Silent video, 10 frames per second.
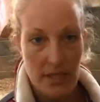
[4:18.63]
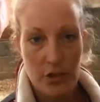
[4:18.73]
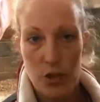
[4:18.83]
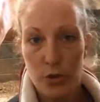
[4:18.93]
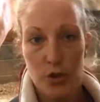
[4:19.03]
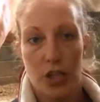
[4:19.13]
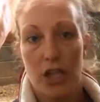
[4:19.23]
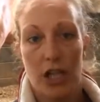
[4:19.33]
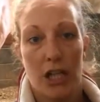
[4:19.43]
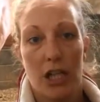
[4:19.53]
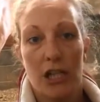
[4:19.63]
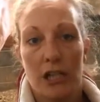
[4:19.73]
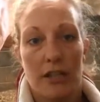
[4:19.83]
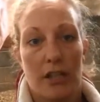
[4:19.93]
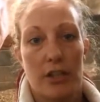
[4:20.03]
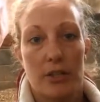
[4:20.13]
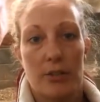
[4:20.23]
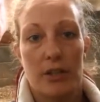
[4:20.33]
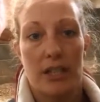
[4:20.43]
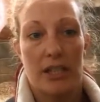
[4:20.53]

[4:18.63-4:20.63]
no sugar, no